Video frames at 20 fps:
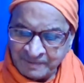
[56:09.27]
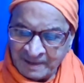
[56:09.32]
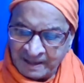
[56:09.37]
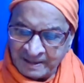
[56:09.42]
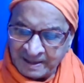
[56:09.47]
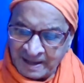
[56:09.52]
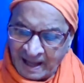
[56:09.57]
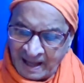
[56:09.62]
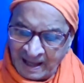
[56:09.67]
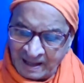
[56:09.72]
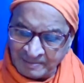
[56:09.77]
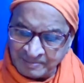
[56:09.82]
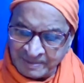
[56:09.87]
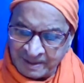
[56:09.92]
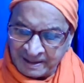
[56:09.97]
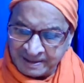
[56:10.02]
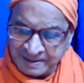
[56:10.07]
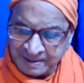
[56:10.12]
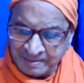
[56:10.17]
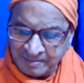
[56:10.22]
That I am
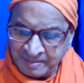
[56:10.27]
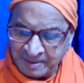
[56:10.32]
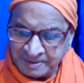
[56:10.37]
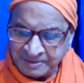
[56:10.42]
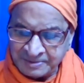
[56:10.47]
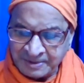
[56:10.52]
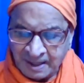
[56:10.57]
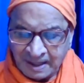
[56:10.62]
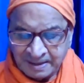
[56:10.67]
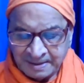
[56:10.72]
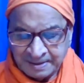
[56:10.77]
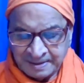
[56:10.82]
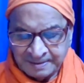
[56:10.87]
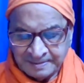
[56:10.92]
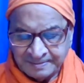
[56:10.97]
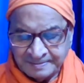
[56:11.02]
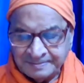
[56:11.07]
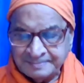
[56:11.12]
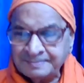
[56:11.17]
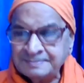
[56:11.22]
that immense I,
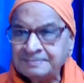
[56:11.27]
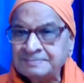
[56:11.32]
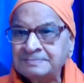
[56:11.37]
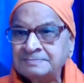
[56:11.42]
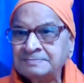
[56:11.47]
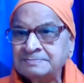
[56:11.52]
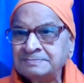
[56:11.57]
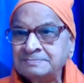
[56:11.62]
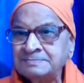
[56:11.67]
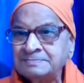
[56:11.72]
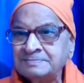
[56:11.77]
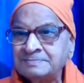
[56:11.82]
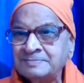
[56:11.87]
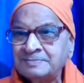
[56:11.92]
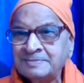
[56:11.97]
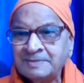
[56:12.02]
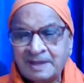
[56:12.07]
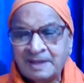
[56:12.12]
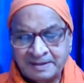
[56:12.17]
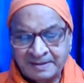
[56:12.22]

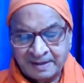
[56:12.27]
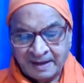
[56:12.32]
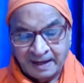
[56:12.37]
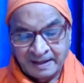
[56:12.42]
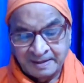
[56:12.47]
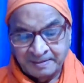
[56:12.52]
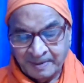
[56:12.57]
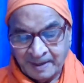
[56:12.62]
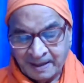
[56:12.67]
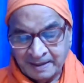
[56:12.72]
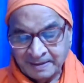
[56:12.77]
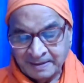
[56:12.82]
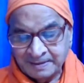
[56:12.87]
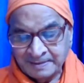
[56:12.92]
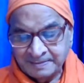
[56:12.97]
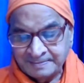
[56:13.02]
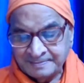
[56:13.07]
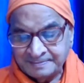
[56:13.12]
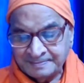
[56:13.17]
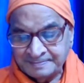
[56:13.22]
that ripe
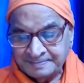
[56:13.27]
I.